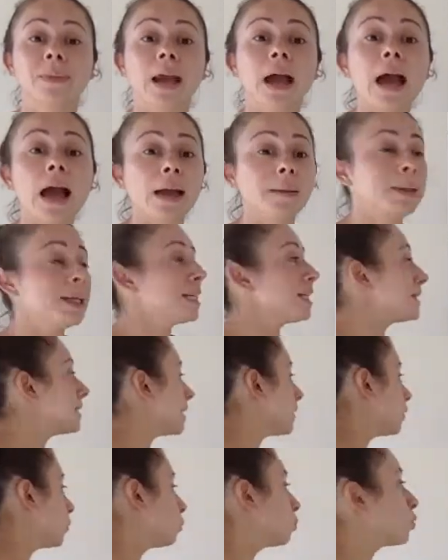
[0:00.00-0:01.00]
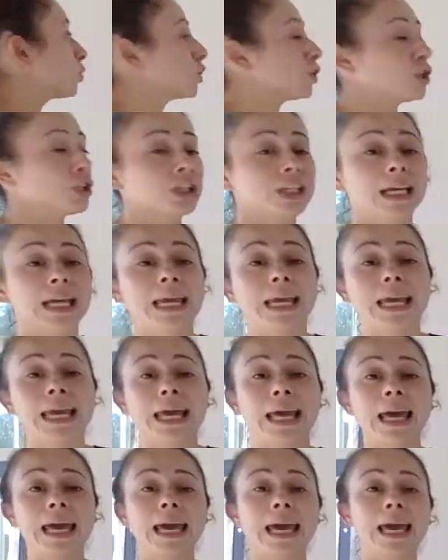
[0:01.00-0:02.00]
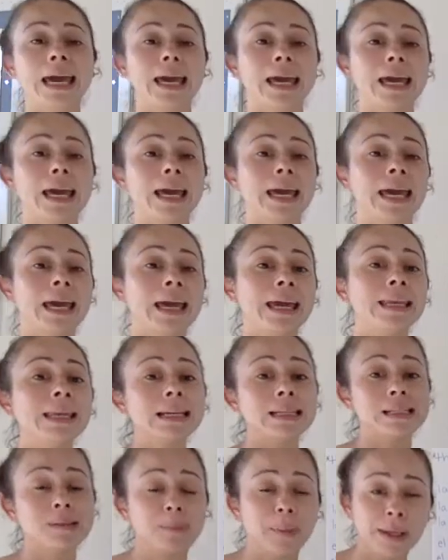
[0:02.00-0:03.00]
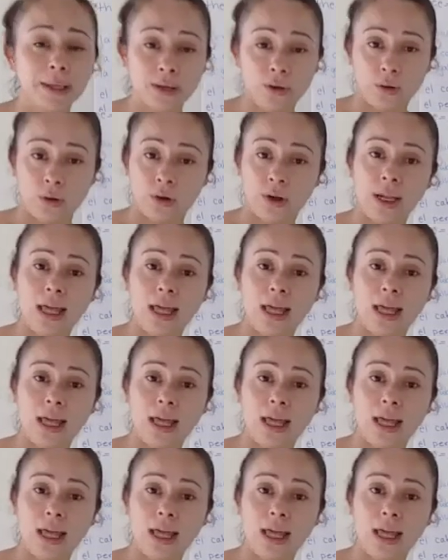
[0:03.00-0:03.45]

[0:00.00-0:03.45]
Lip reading: I'm going to say the word en español,